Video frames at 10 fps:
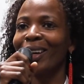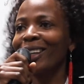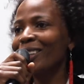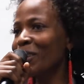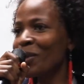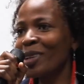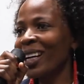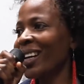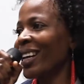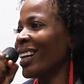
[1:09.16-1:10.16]
hayi
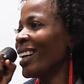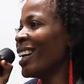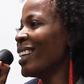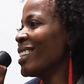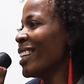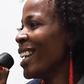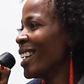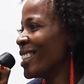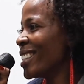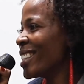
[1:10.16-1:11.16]
I kangaki ngathi
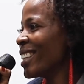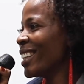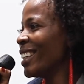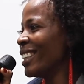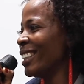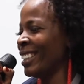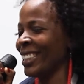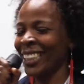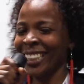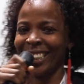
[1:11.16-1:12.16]

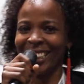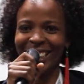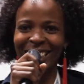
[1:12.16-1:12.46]
anazi